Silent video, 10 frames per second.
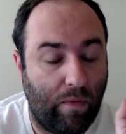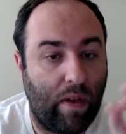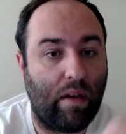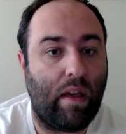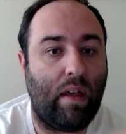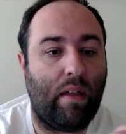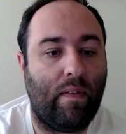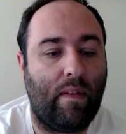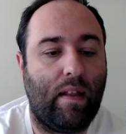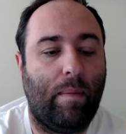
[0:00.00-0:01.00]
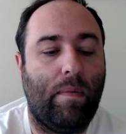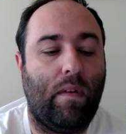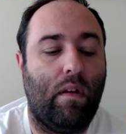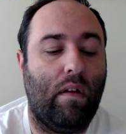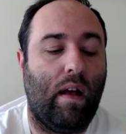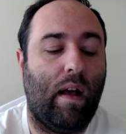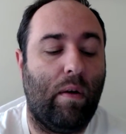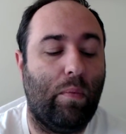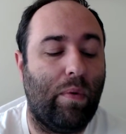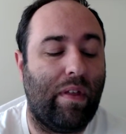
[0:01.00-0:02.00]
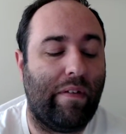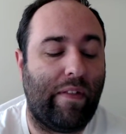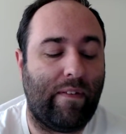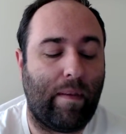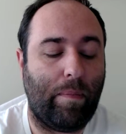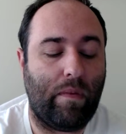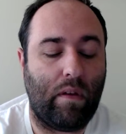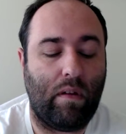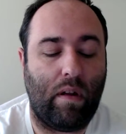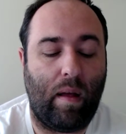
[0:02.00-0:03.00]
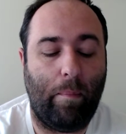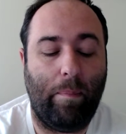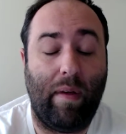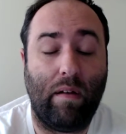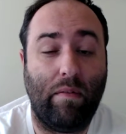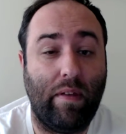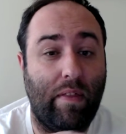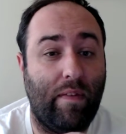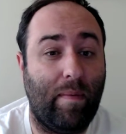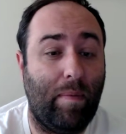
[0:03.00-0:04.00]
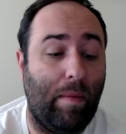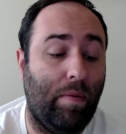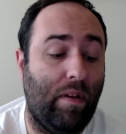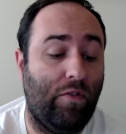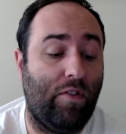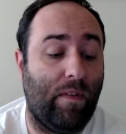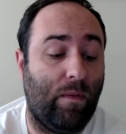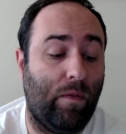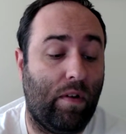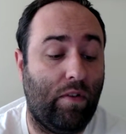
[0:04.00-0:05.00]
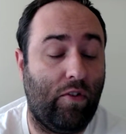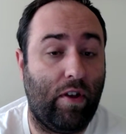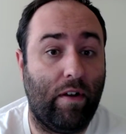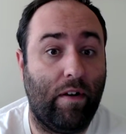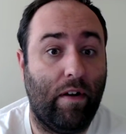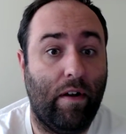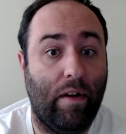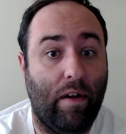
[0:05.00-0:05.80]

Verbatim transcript: Very insane episode. I really like this episode, but I'm going to give this a B plus just for the sheer